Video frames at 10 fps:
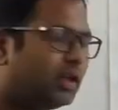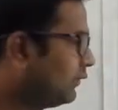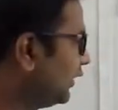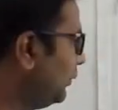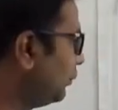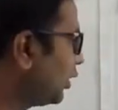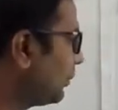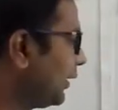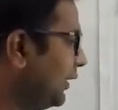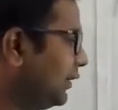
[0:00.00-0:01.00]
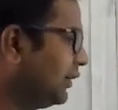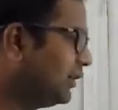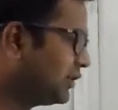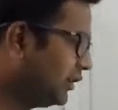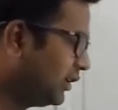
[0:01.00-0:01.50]
If the input applied
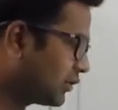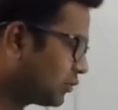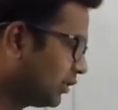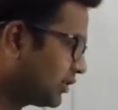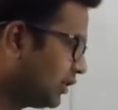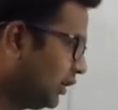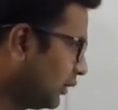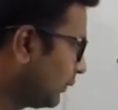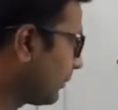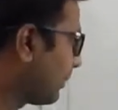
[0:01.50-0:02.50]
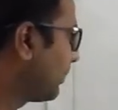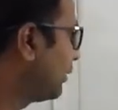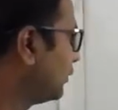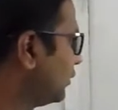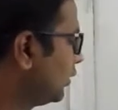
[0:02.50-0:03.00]
is e raised to st,
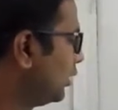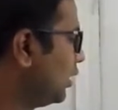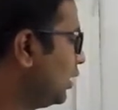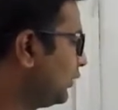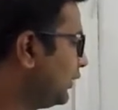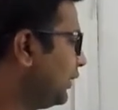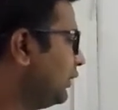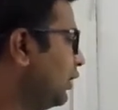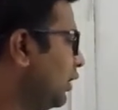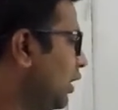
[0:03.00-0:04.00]
then